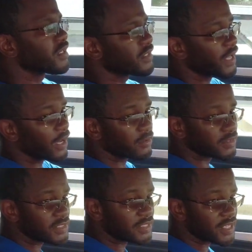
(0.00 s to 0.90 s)
Now,
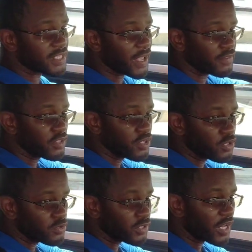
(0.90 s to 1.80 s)
this does have the
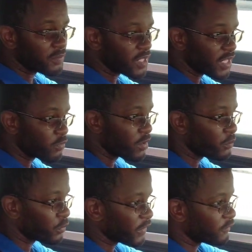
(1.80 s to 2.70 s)
new and updated
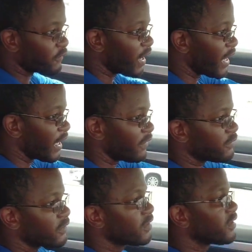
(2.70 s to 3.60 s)
1.5
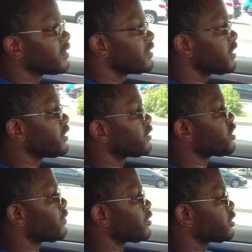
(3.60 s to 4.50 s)
liter
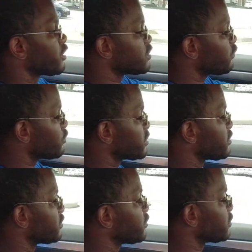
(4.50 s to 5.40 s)
turbocharged
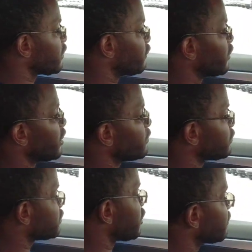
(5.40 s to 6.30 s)
4-cylinder with the
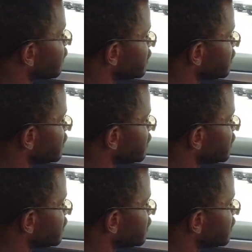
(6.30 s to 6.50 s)
variable turbo